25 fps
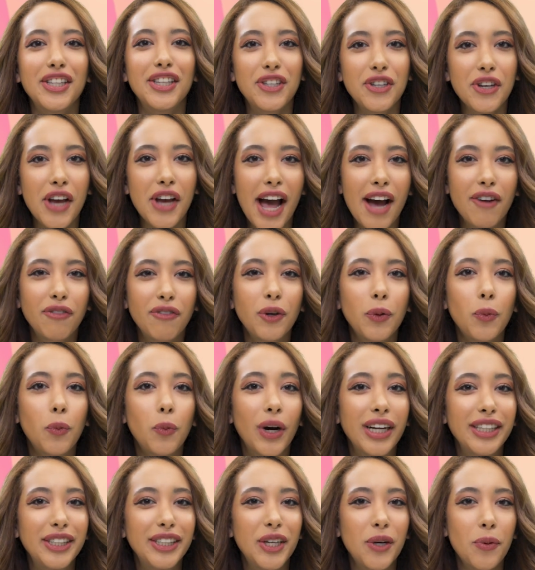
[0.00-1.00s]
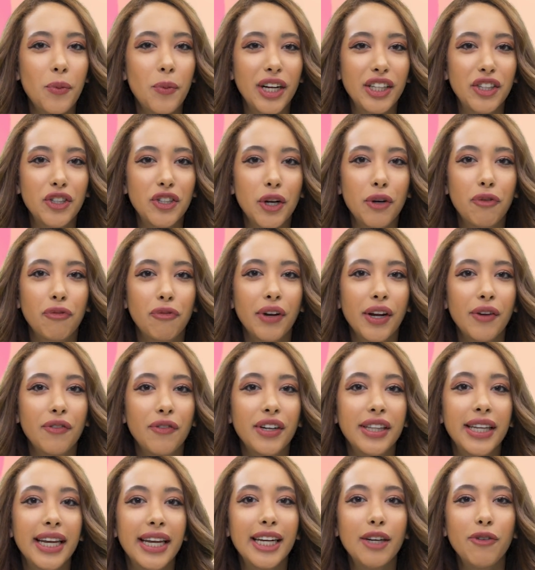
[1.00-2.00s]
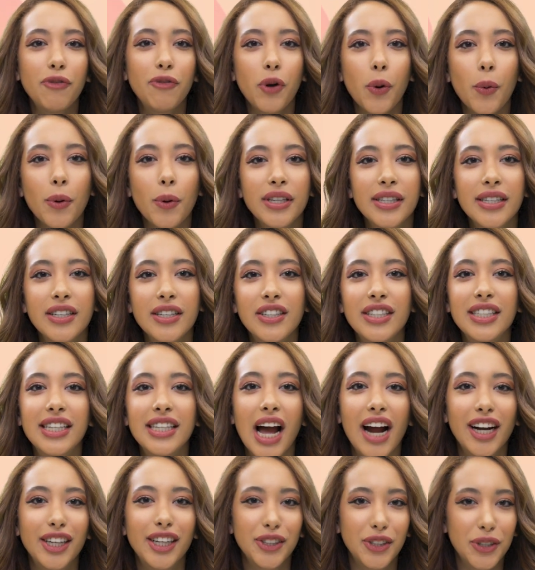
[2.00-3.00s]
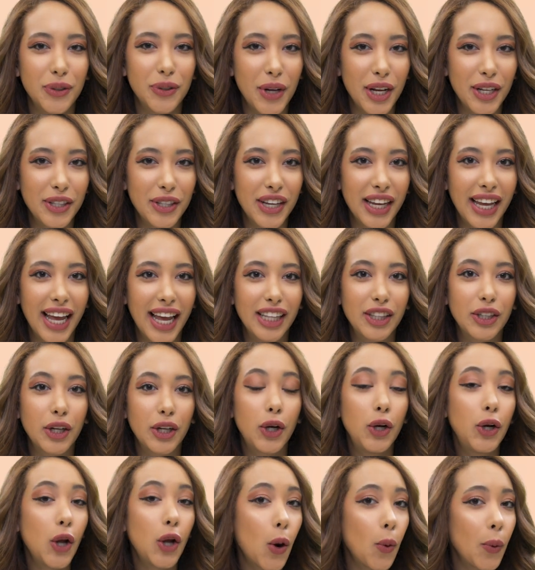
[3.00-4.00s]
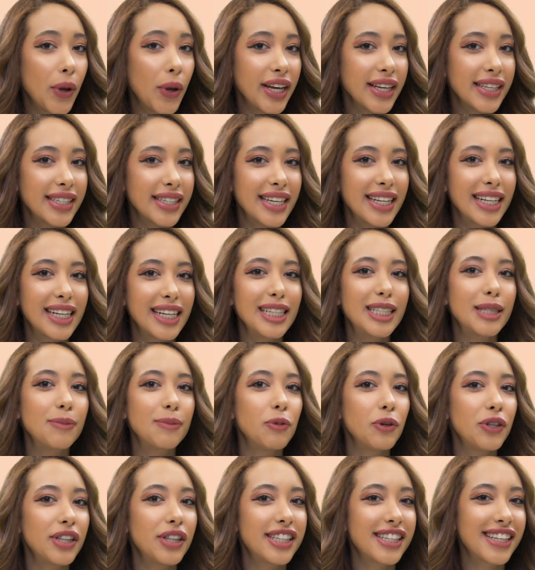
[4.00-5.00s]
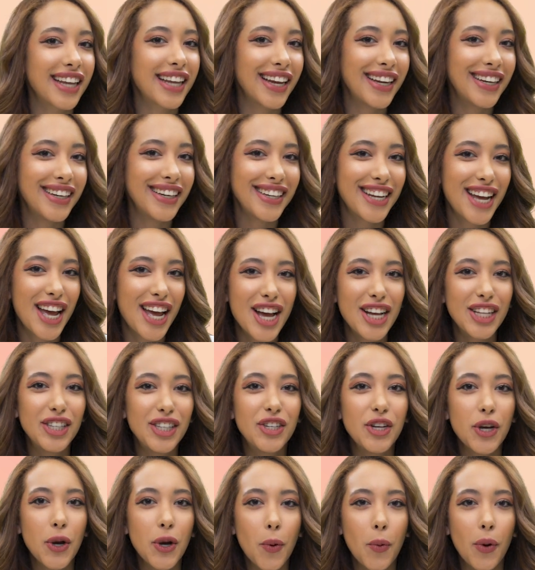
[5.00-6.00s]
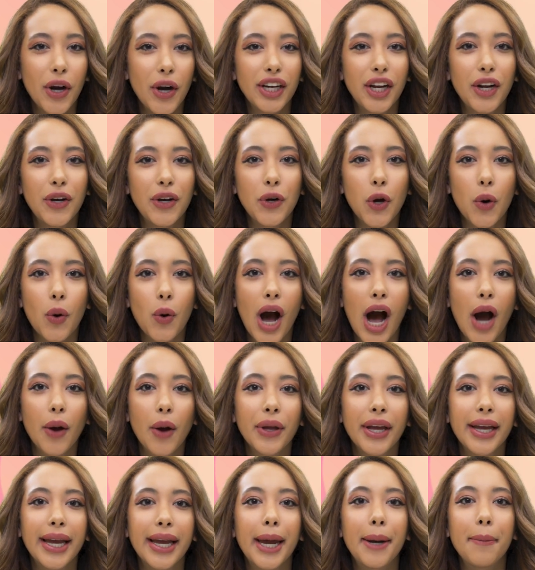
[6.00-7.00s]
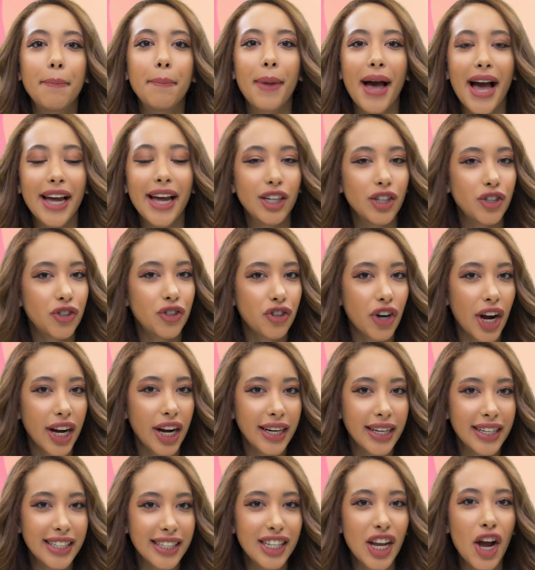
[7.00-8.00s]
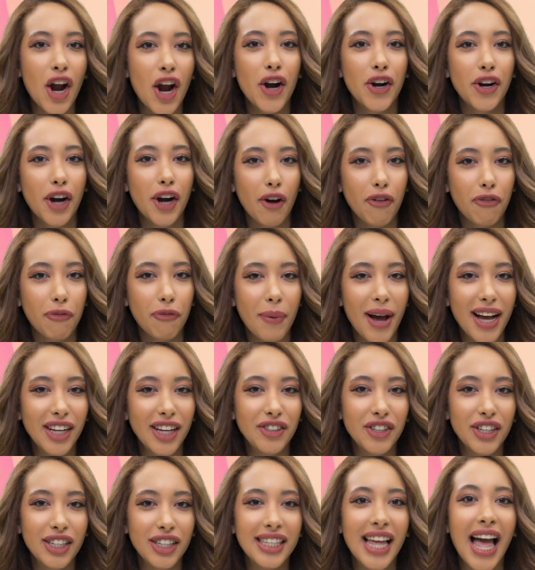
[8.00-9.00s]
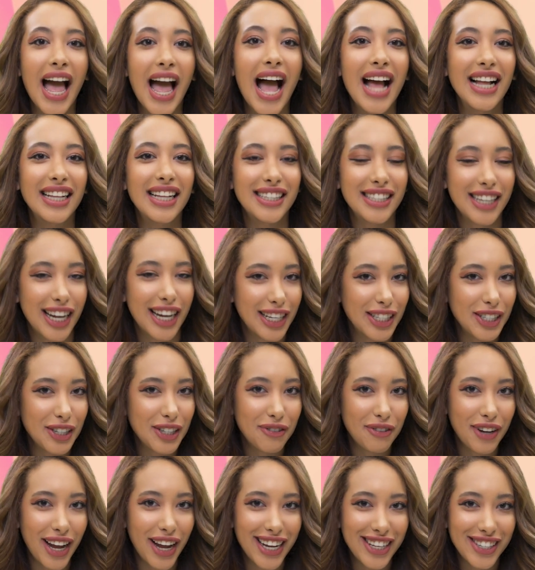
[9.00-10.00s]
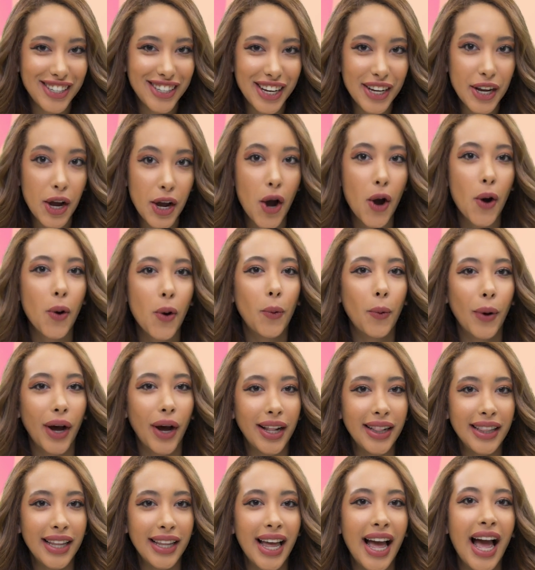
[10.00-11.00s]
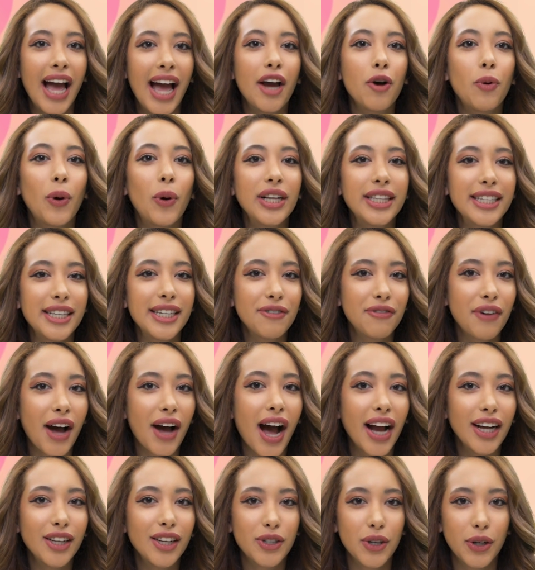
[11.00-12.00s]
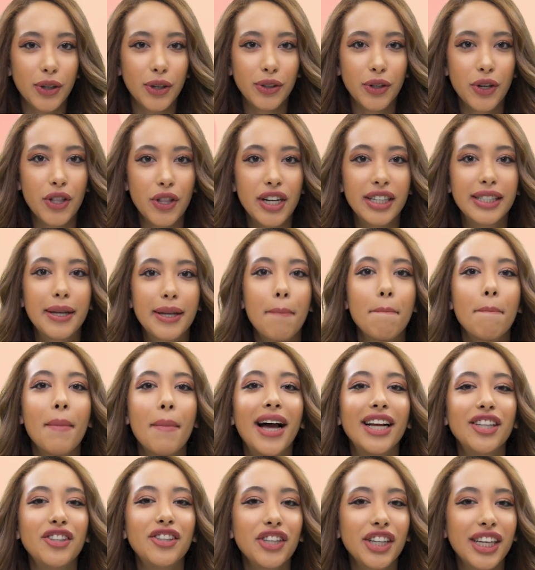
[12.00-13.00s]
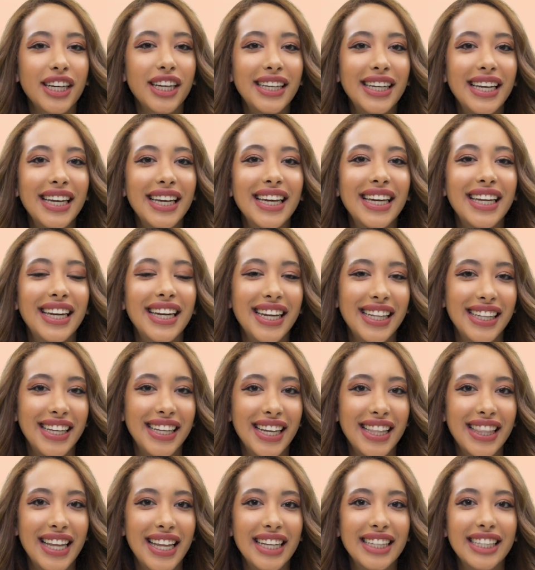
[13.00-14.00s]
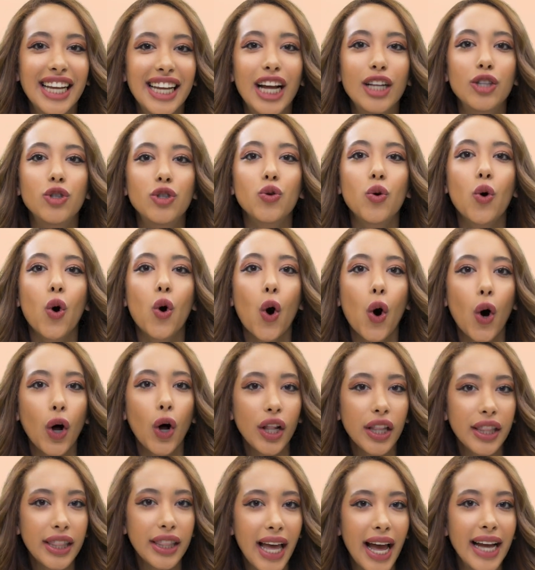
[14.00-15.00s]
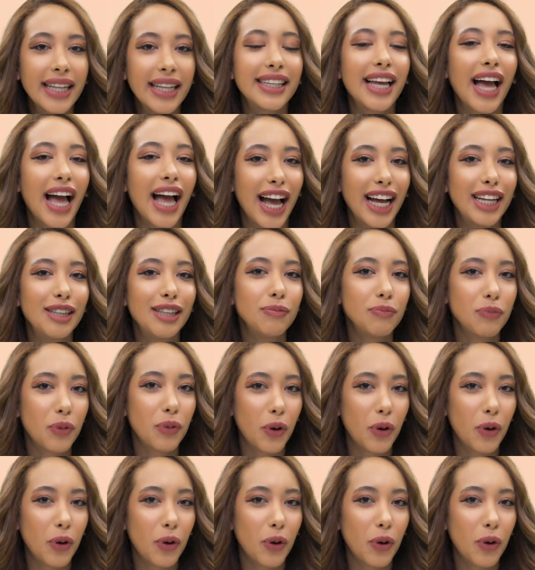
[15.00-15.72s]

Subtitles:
Do you ever wonder what your favorite influencers are doing to get glowing, silky, smooth skin? Do you want to know how you can banish dryness, rough patches, and signs of aging? Well, what if I told you there's a magical ingredient that can do all that and